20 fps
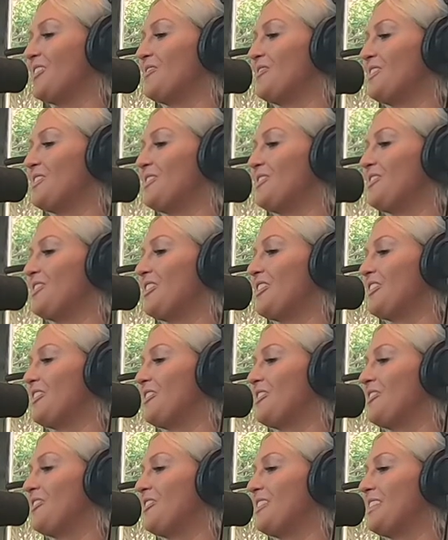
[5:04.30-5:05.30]
filmed the
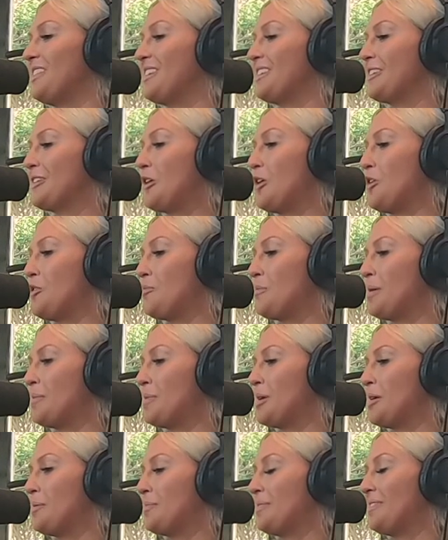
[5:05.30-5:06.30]
show, and then called my
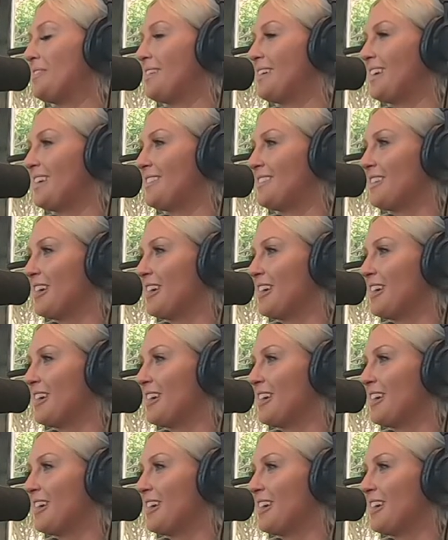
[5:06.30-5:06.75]
mom and said I